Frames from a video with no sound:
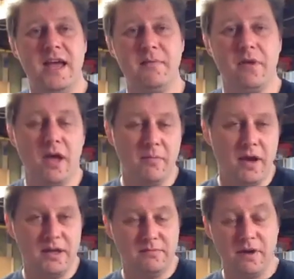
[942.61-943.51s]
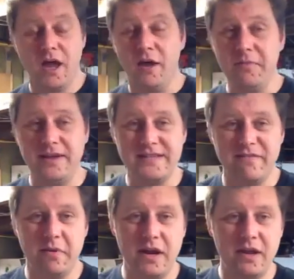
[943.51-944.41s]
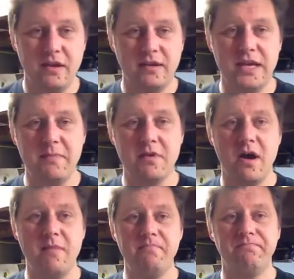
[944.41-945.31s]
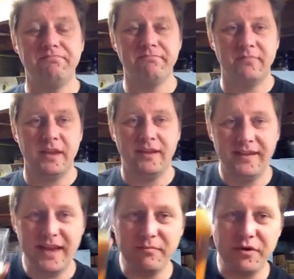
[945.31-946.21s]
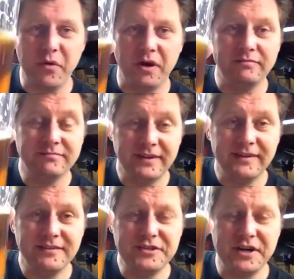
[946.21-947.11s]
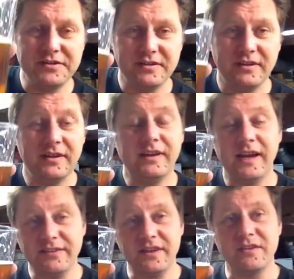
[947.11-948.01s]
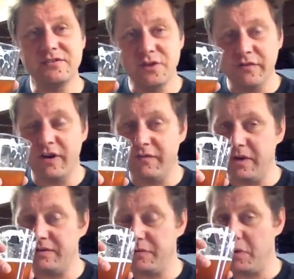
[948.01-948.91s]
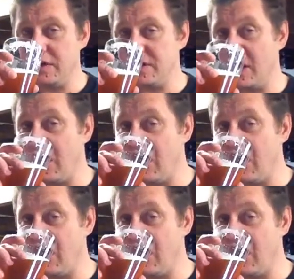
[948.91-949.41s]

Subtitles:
By all means, everybody, keep calm and brew on. Cheers, and thank you so very much for watching.